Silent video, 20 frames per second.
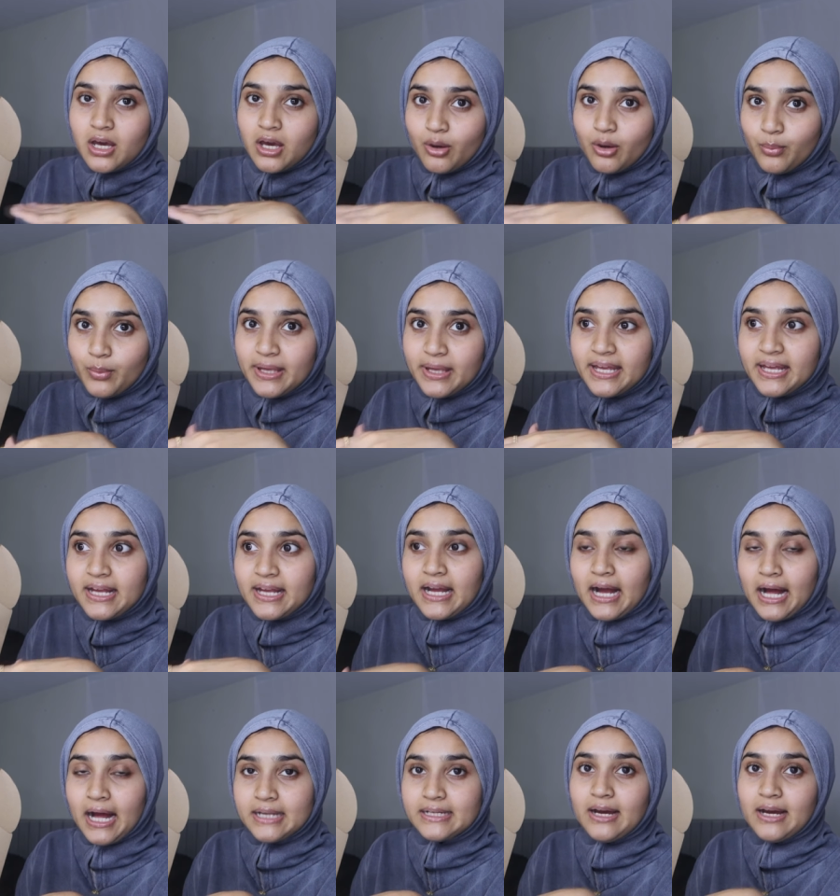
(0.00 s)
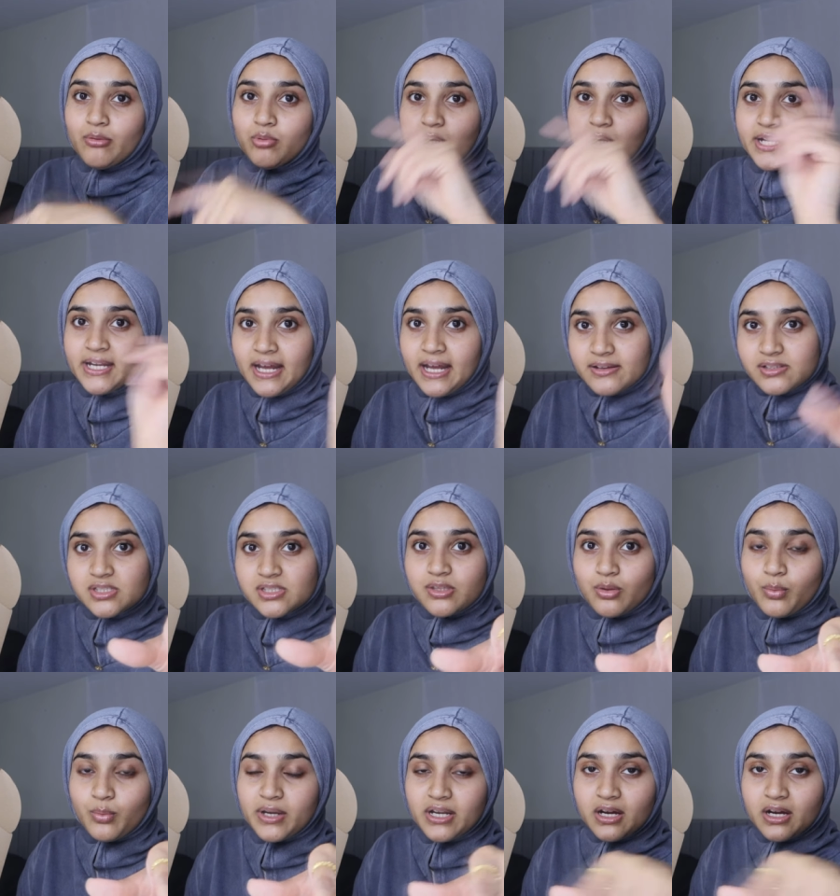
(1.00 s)
a week and I will announce
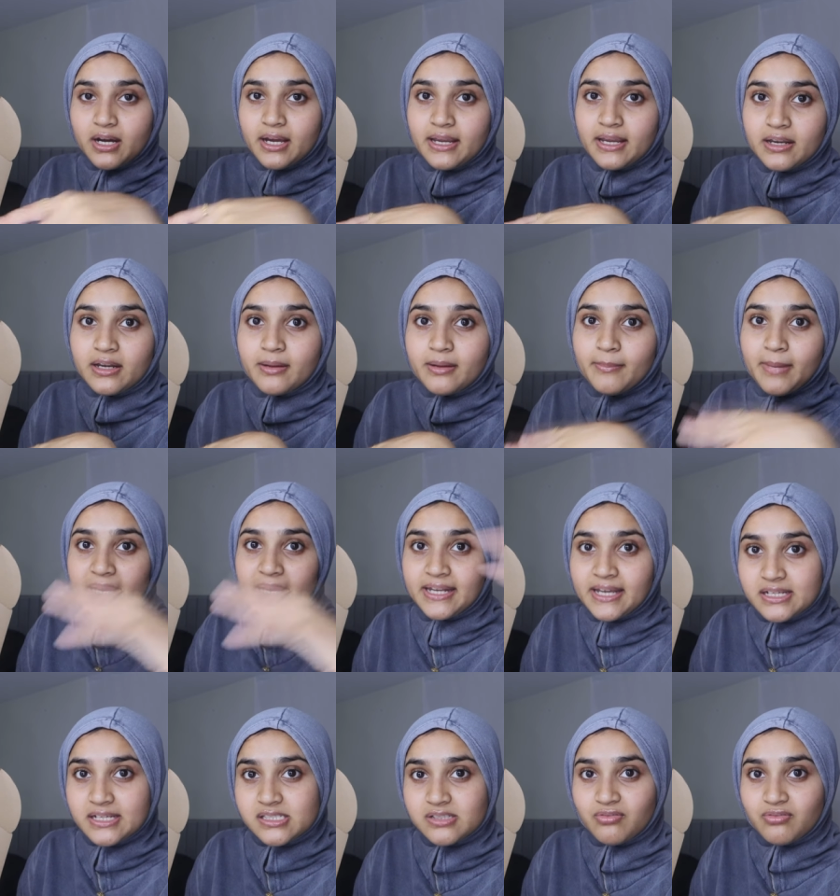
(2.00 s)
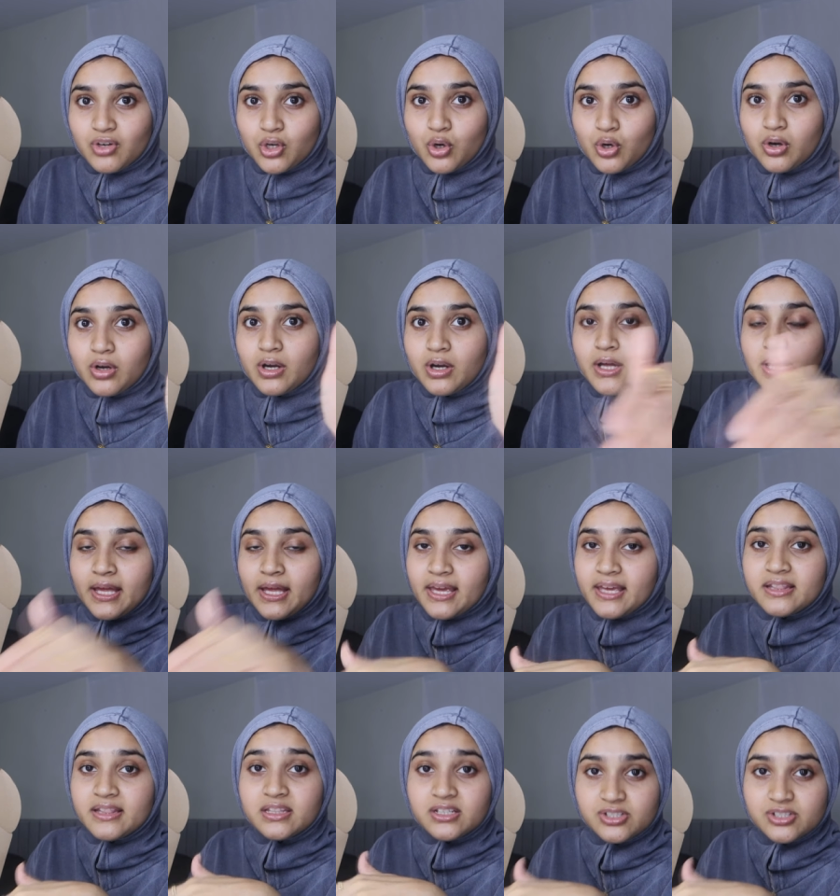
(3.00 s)
the winner in my next vlog
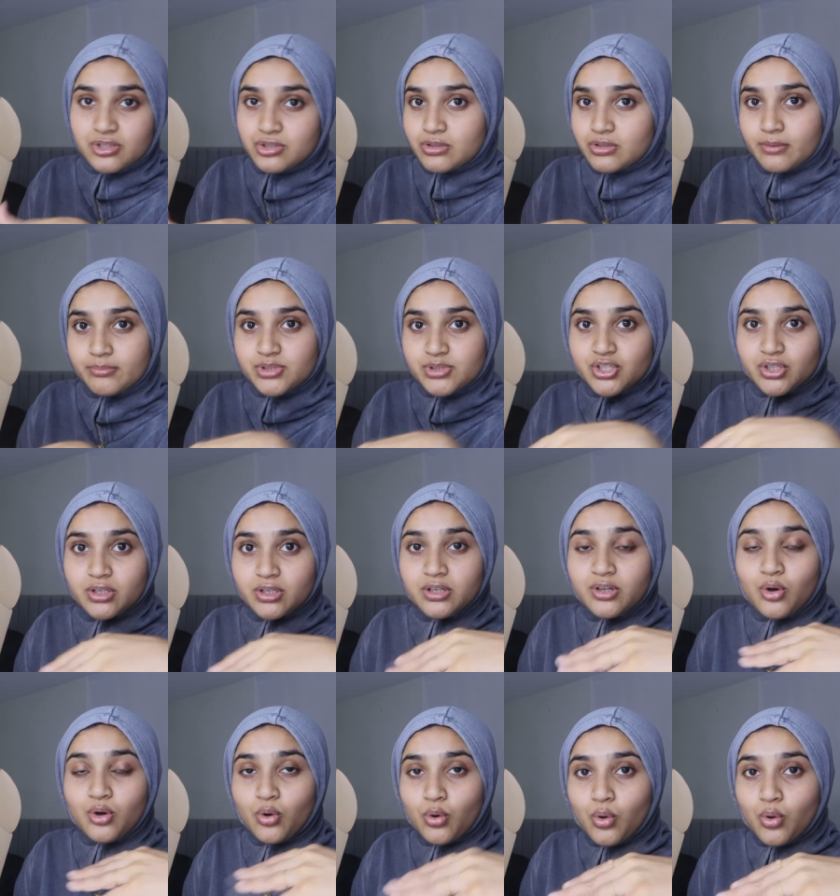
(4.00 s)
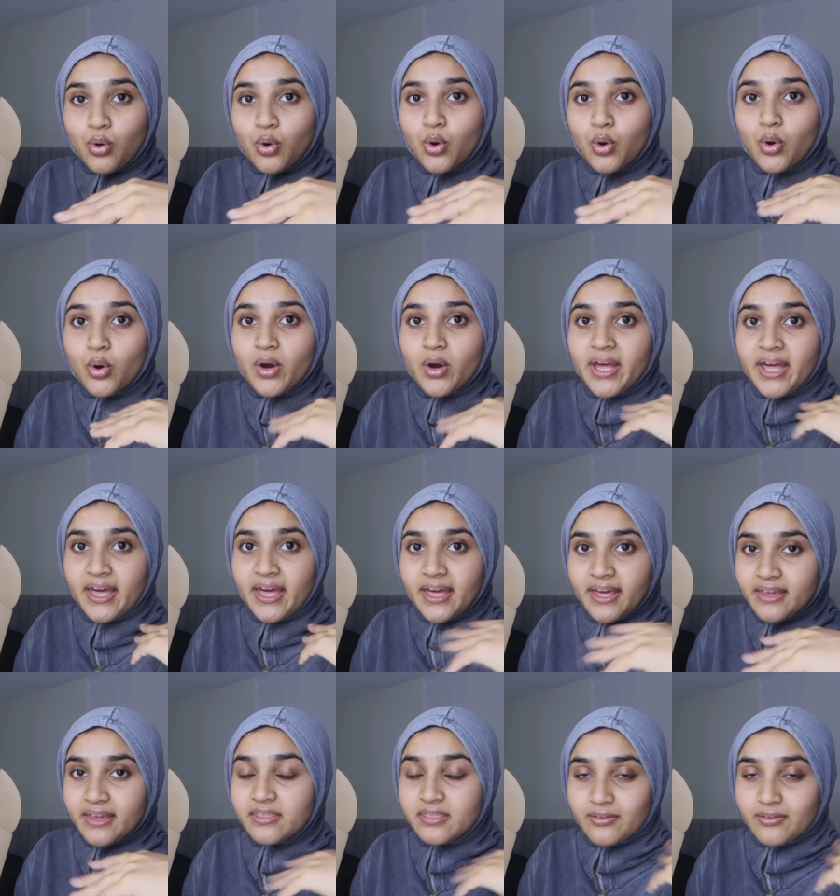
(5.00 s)
in the description or
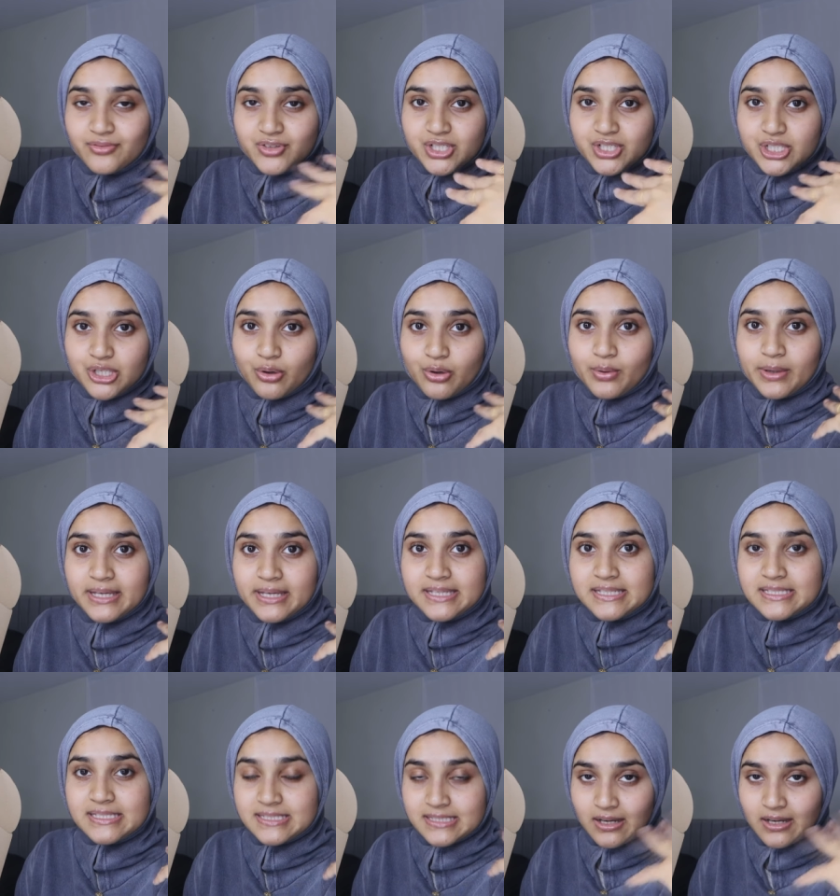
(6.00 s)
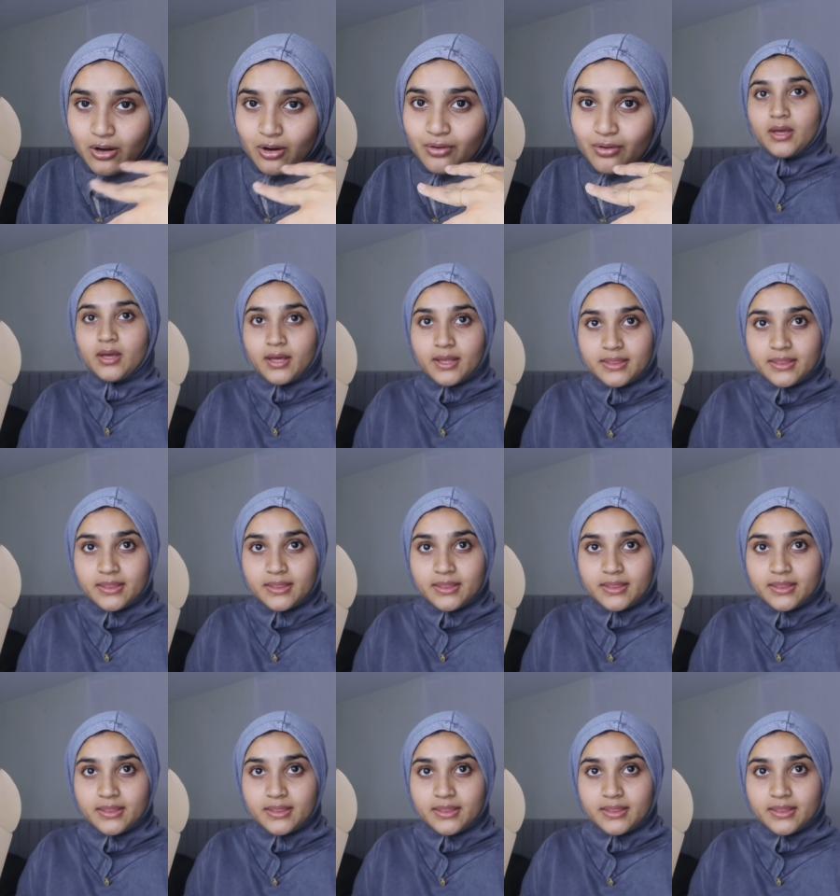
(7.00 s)
in the video itself.